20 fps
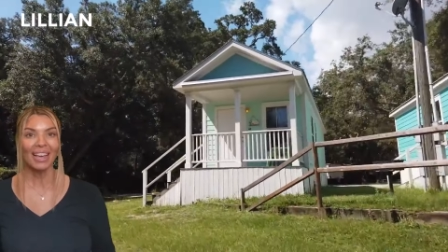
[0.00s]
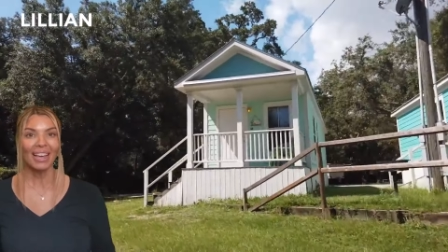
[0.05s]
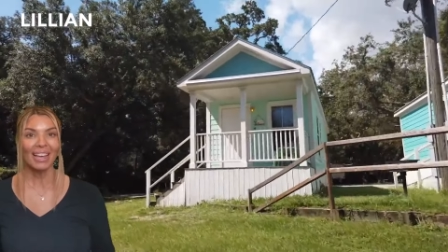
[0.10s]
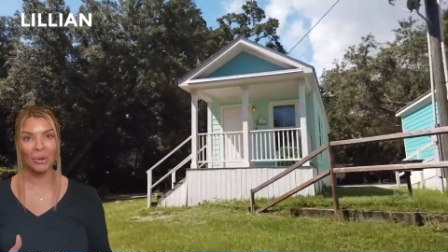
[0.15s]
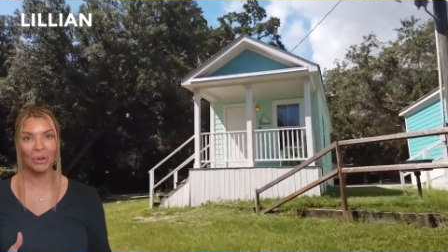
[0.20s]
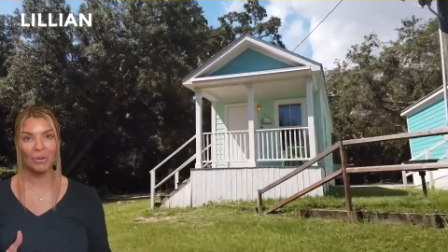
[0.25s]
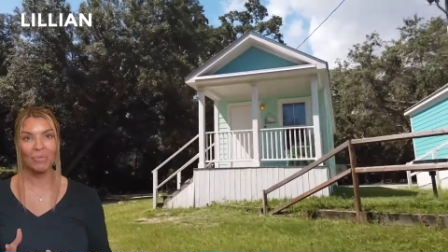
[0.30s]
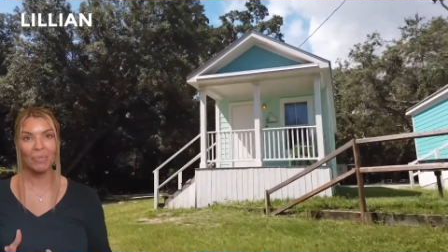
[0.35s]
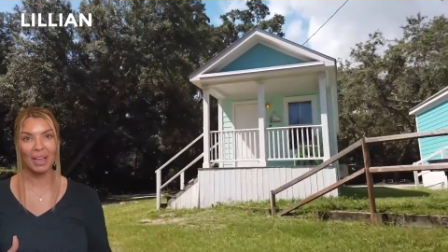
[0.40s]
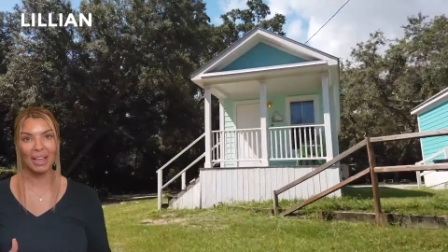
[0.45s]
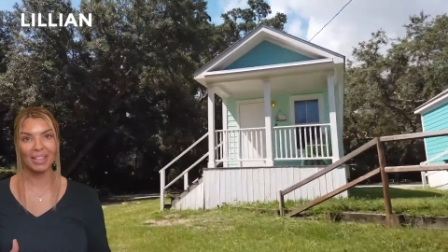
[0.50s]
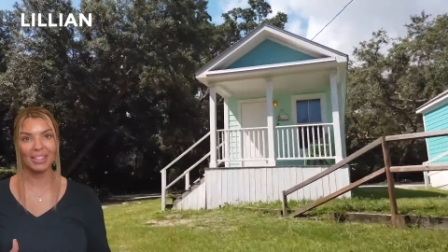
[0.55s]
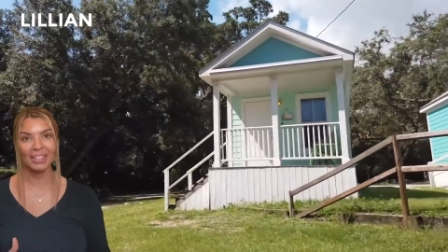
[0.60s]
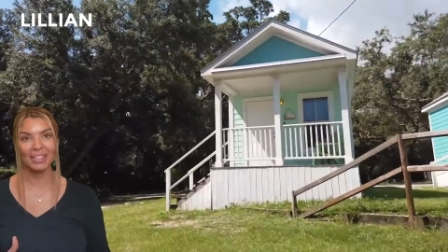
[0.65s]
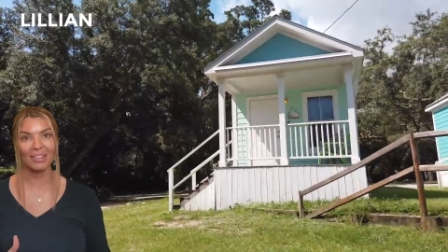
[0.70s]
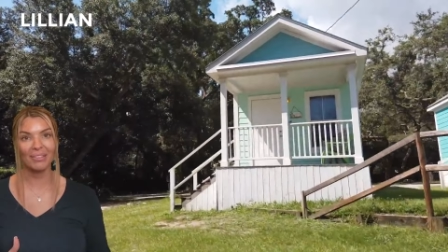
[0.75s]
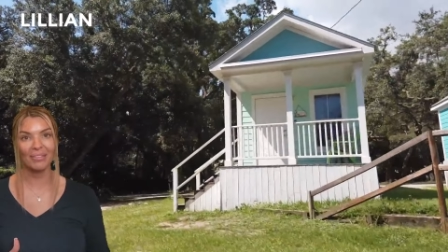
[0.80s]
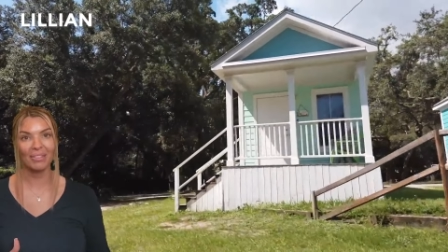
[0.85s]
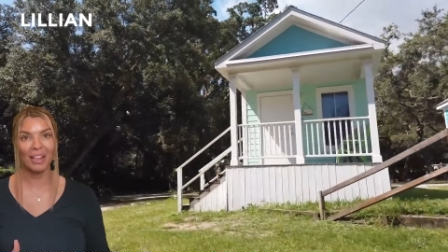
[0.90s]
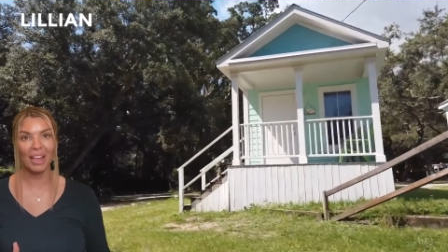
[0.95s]
lower
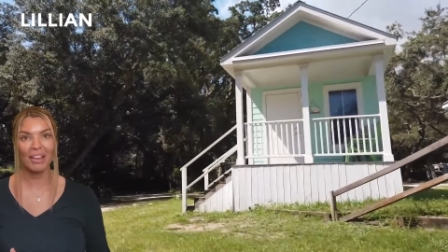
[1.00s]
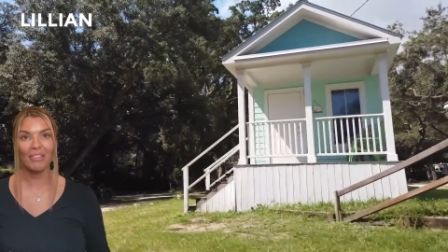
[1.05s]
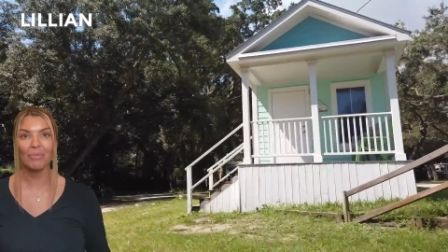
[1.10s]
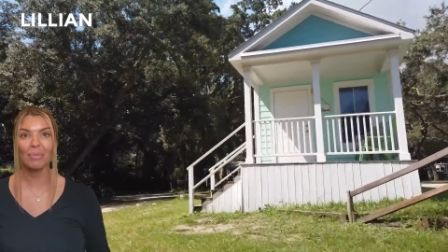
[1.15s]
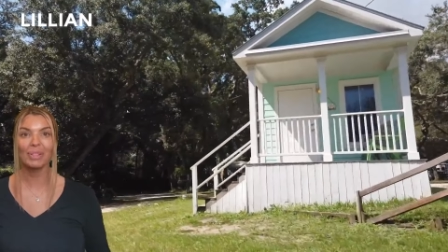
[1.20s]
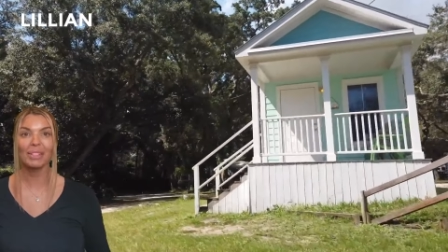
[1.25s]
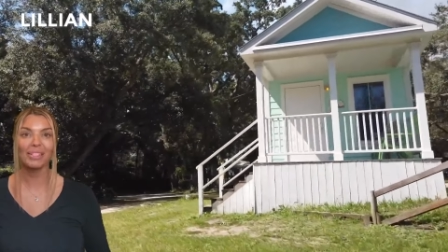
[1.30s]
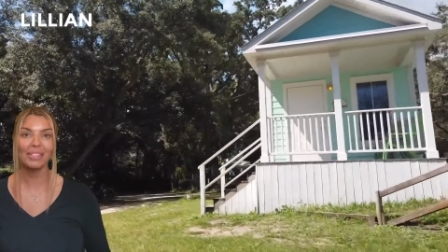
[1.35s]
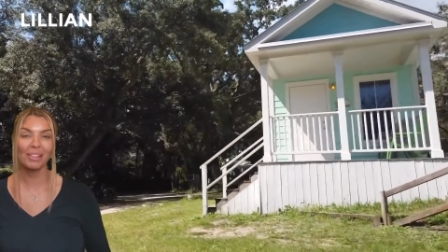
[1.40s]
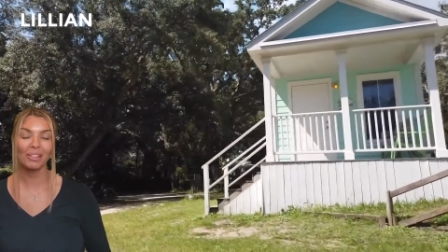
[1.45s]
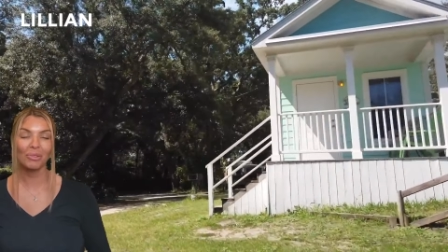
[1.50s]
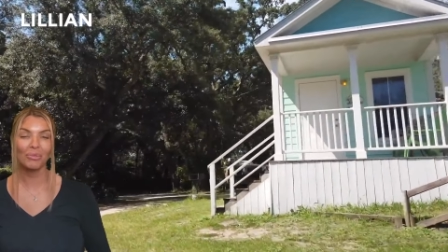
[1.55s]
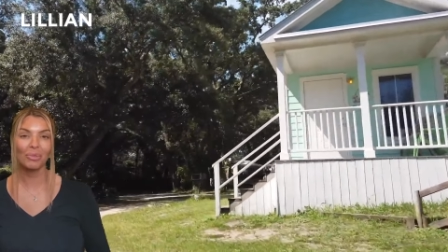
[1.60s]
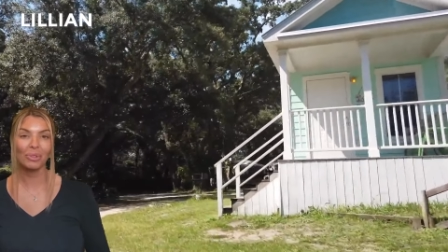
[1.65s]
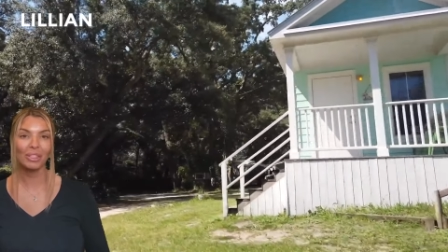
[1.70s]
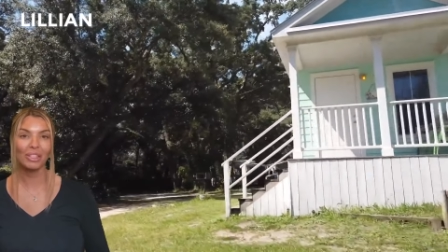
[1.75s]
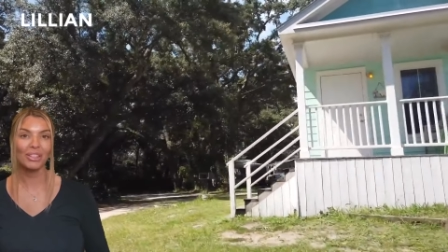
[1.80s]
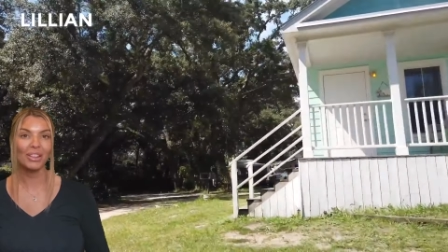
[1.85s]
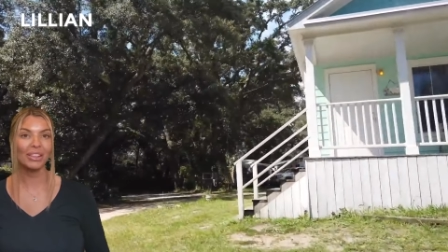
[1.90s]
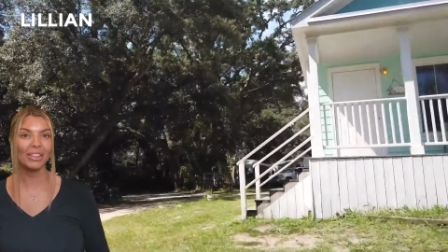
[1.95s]
pace of life, but still
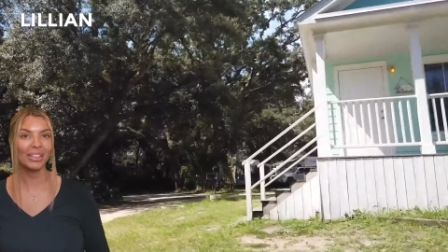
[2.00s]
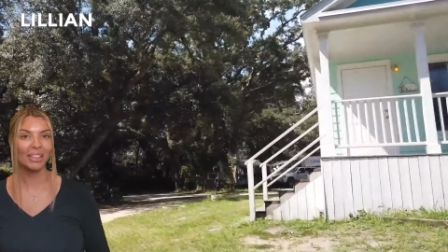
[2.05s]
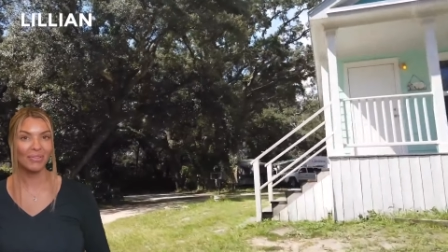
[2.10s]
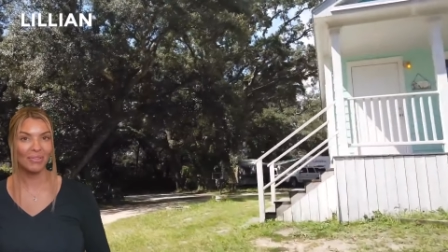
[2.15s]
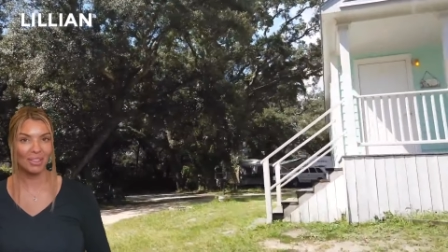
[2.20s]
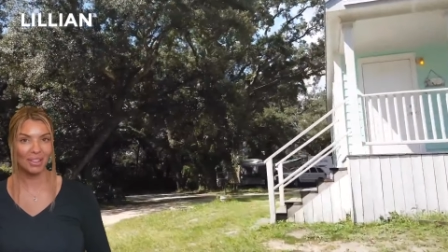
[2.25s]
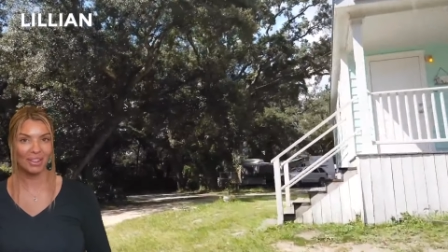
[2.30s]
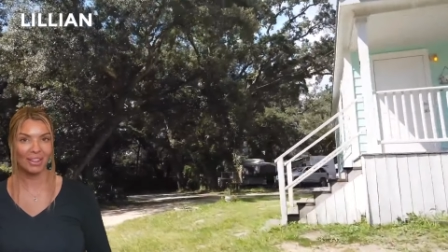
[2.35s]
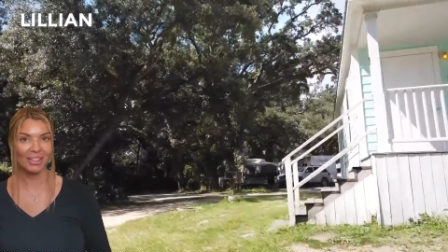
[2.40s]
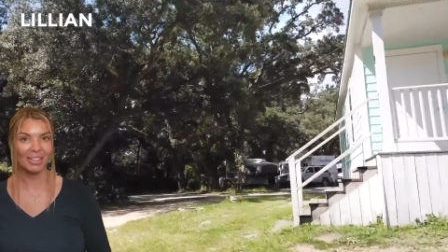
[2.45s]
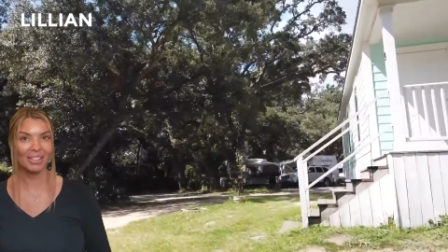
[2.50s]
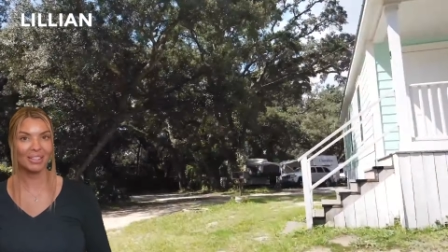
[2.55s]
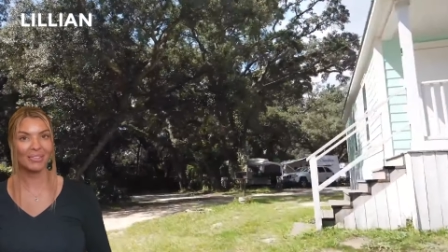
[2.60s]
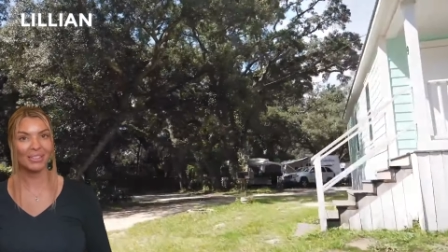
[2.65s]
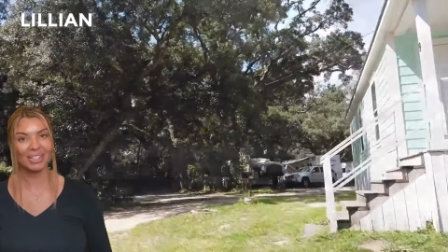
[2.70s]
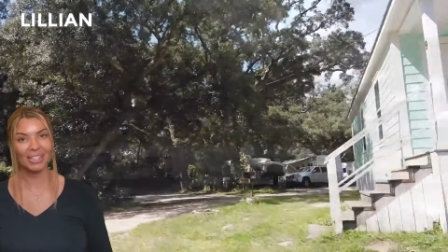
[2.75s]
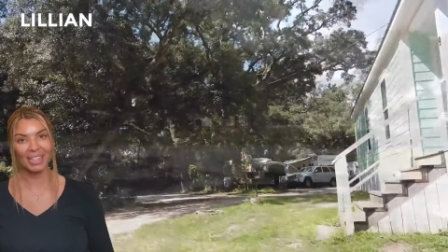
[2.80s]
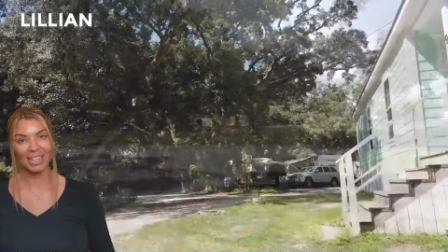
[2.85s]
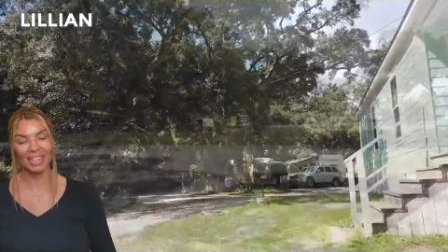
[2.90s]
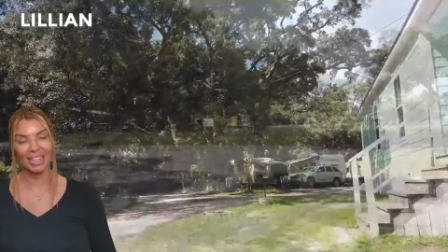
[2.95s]
appreciate the convenience of
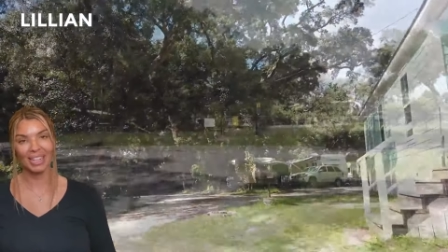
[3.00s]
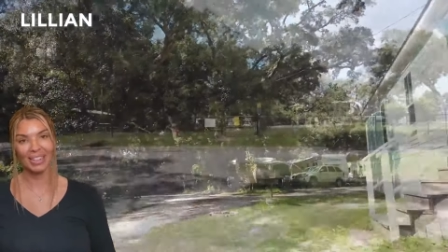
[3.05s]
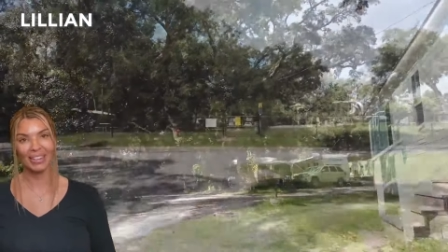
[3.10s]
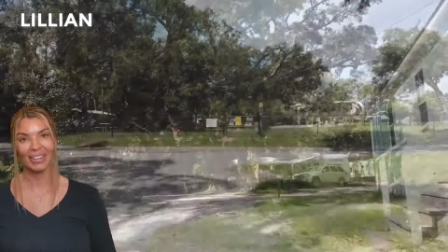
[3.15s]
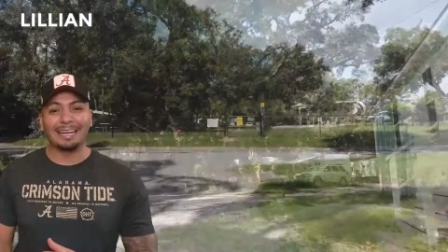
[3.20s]
a city.